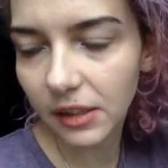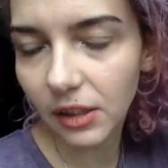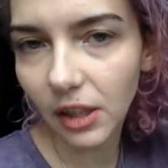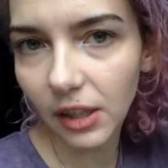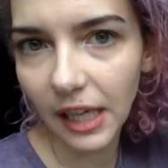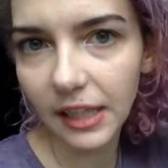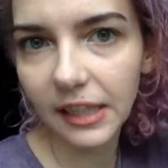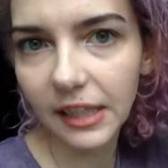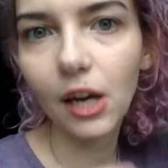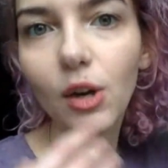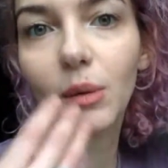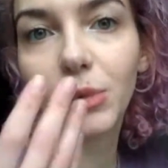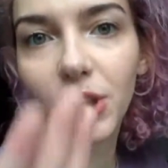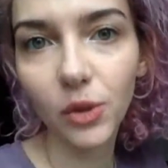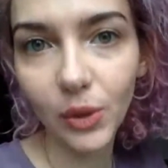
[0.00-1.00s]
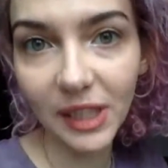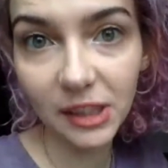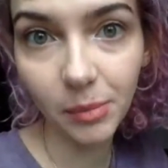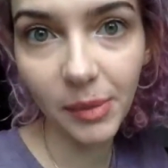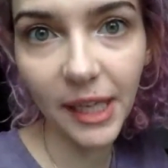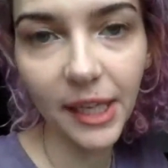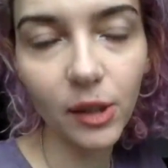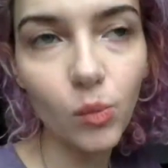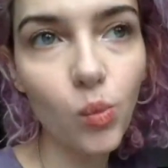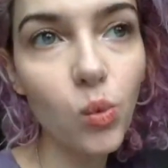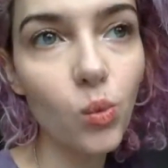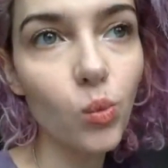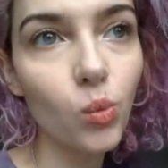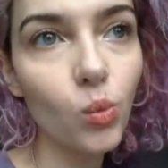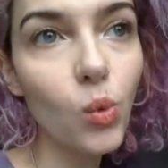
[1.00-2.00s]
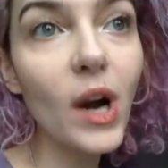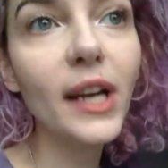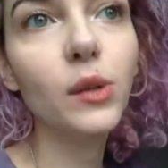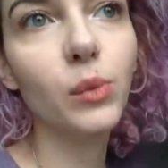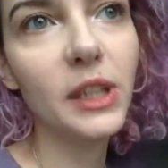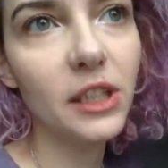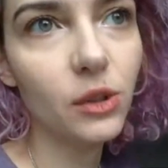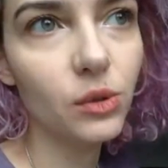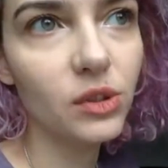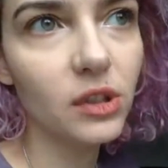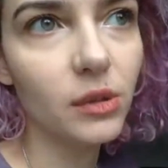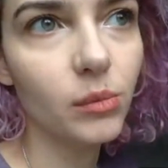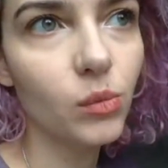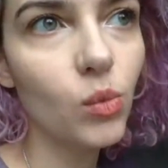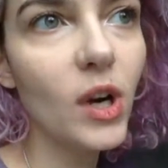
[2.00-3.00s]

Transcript: okay, now I'm going to explain why we use them.